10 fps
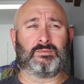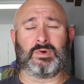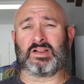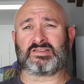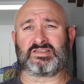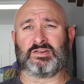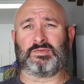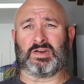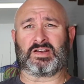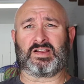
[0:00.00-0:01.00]
well, it's no
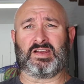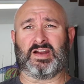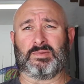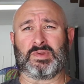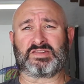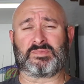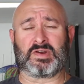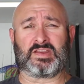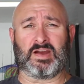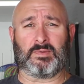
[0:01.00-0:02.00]
fun to clean up, let's put
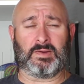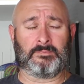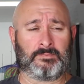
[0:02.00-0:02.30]
it that way.